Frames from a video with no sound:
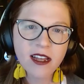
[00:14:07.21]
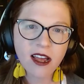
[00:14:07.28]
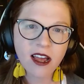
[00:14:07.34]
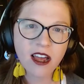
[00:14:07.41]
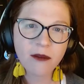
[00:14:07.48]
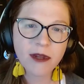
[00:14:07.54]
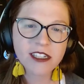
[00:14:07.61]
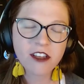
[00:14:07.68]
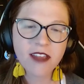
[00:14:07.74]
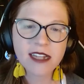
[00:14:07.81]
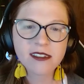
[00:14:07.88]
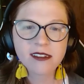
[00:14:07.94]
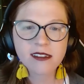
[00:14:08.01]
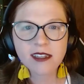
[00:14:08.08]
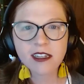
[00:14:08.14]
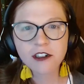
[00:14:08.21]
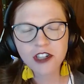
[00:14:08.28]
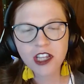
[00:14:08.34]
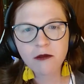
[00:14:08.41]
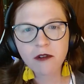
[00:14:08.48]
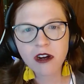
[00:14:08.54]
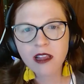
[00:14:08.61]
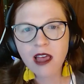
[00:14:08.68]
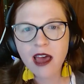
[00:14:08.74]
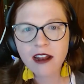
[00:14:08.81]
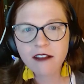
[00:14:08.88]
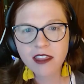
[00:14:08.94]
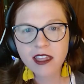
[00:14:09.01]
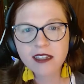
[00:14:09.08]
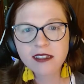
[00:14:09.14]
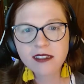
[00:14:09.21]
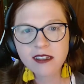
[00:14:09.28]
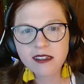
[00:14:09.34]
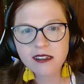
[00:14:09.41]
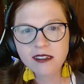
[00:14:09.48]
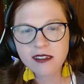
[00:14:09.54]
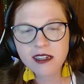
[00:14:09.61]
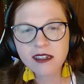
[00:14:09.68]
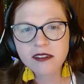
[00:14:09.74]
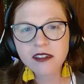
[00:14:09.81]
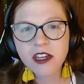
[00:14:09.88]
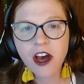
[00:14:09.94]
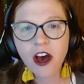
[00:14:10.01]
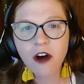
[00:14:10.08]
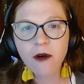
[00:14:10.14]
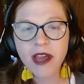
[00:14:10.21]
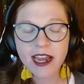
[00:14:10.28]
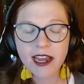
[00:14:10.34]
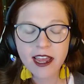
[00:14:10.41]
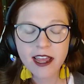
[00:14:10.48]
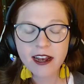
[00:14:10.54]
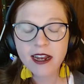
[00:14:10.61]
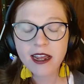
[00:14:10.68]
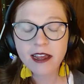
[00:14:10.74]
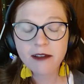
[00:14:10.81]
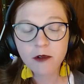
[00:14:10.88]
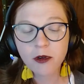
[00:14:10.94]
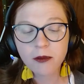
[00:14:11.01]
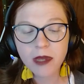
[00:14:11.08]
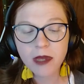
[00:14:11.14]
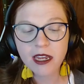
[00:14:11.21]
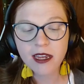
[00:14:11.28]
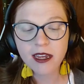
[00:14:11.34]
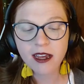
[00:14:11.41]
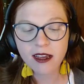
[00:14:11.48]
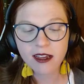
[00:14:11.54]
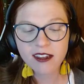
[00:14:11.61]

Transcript: Yes. And so that's essentially where a lot of this is going, and it will be